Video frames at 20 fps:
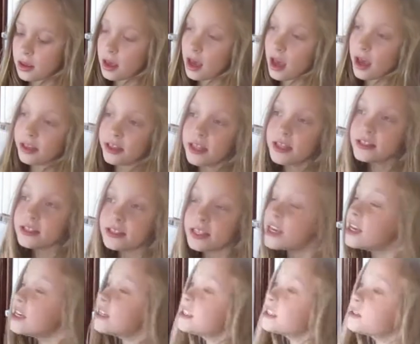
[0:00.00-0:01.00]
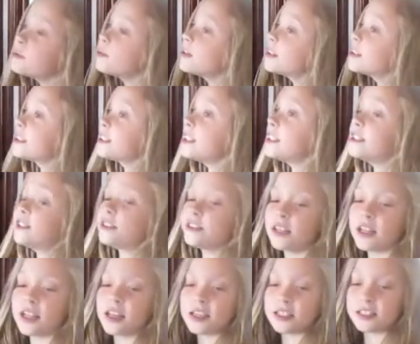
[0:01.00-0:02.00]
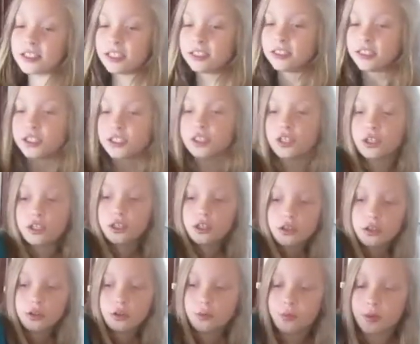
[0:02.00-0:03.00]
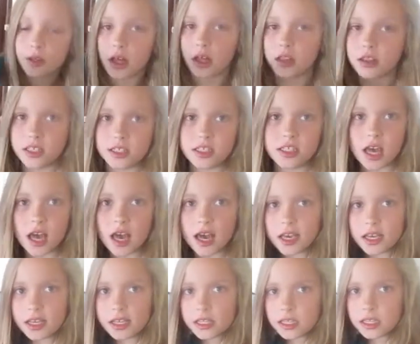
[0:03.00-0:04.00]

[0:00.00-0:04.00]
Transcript: I didn't taste much seasoning because I just took a little bit on the side.